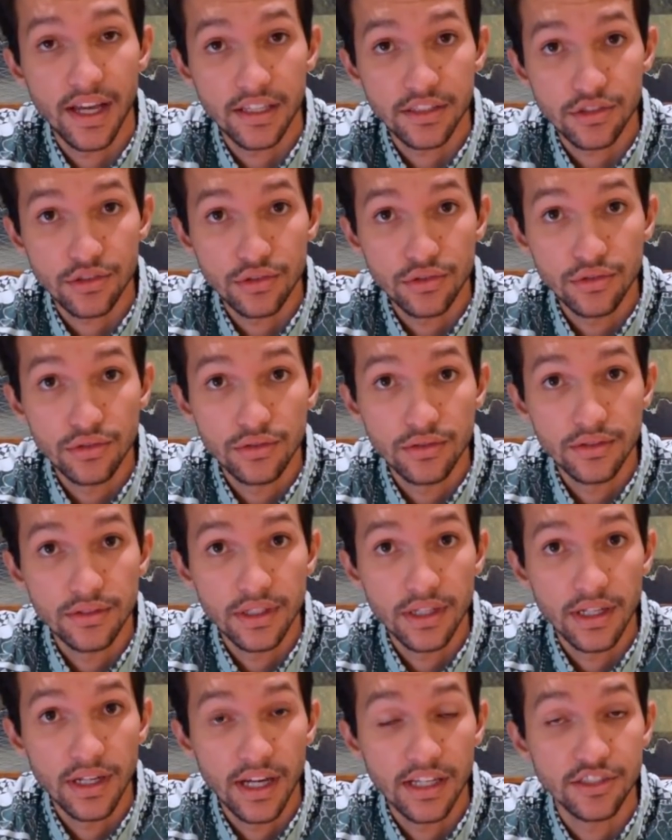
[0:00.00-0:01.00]
escrow
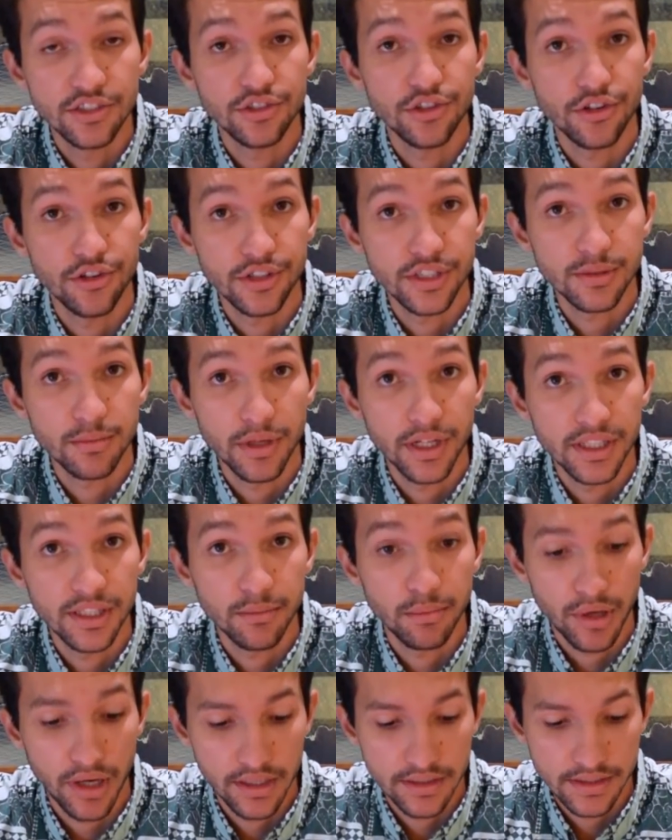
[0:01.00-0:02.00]
as your earnest money
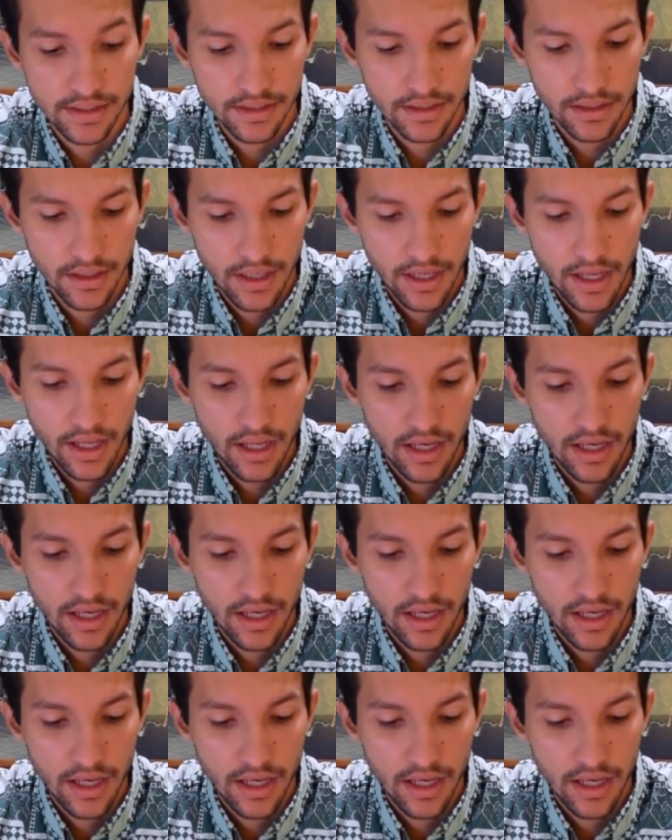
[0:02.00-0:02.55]
deposit,